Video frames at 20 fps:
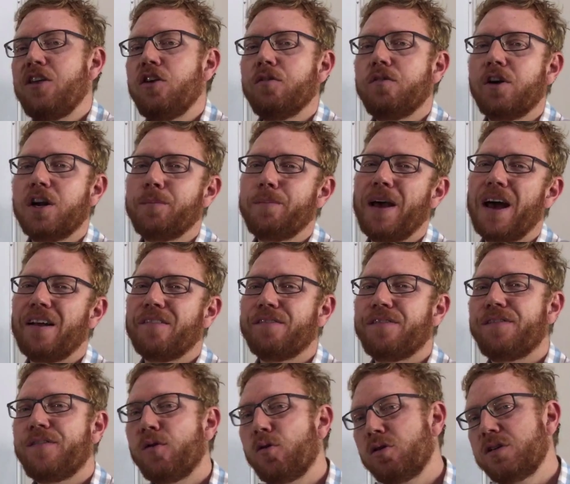and you've got about
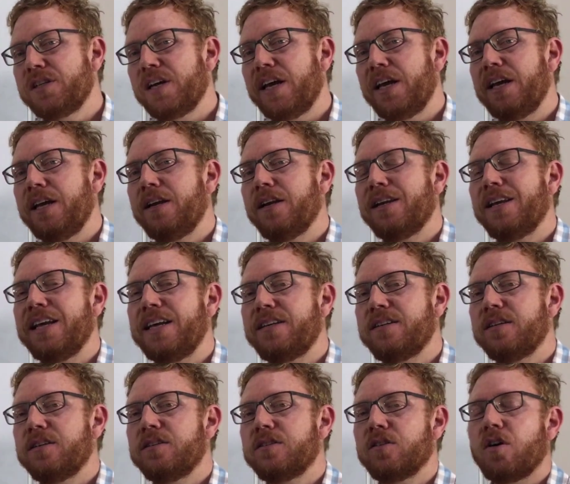14
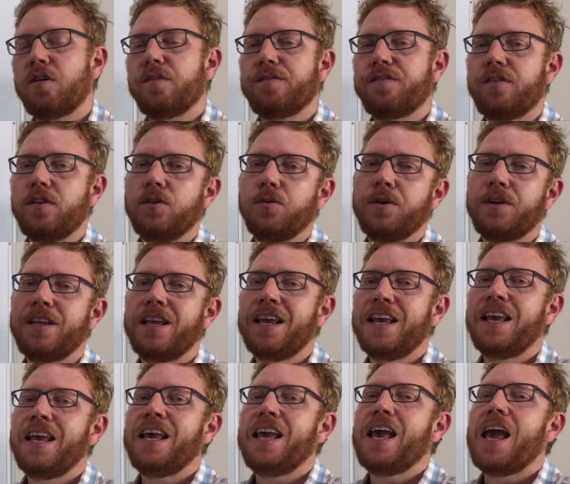liters of fluid
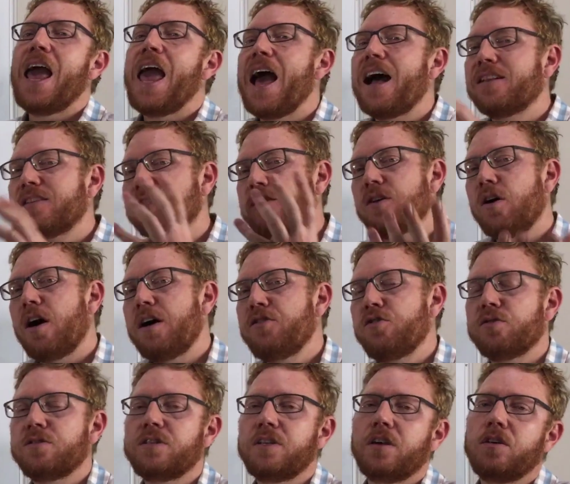outside
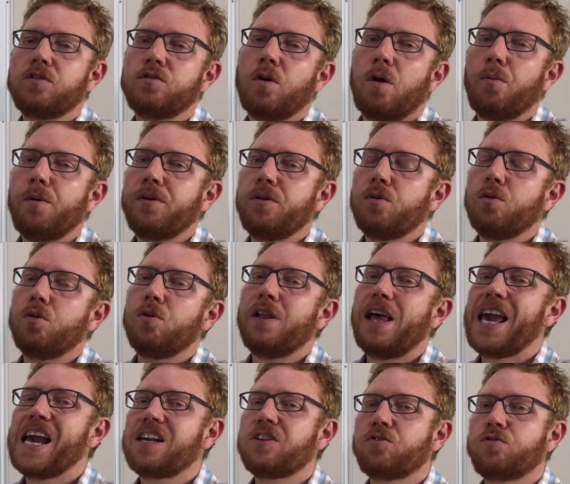your cells, or what we call
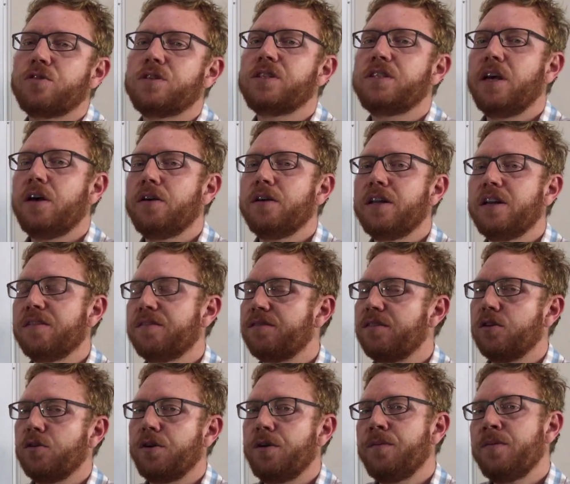extracellular
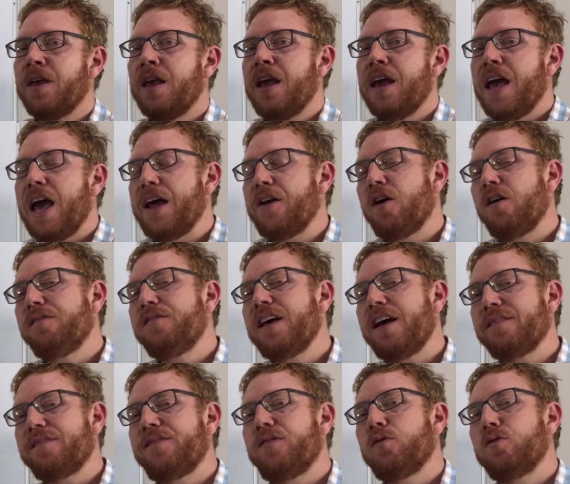fluid. And of
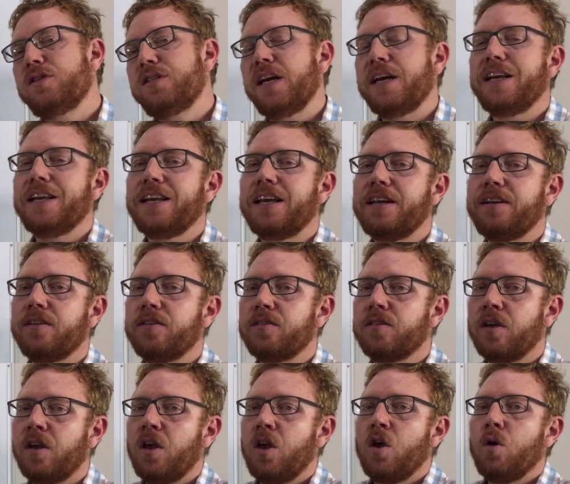that 14
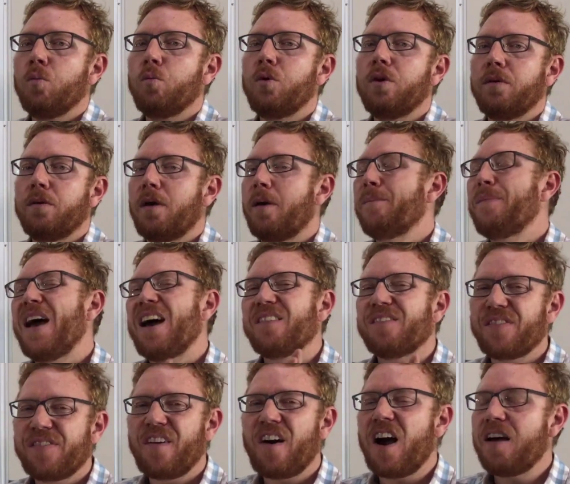liters,
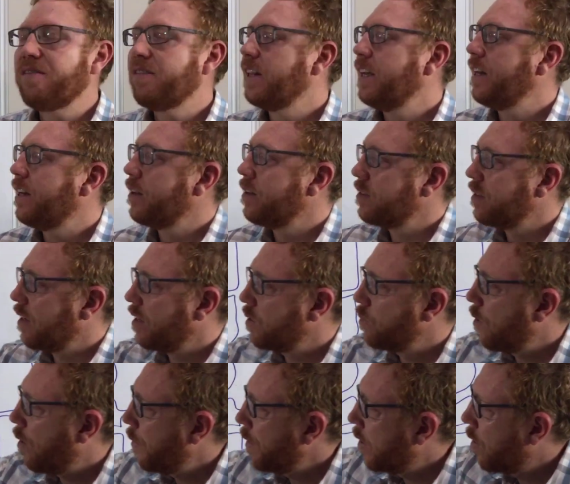about 5 liters is
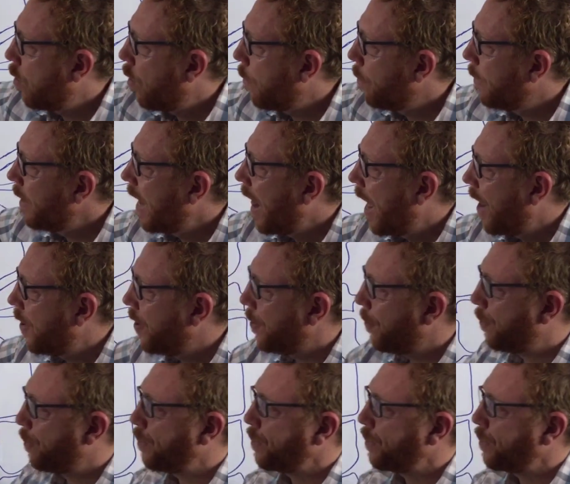what we call blood.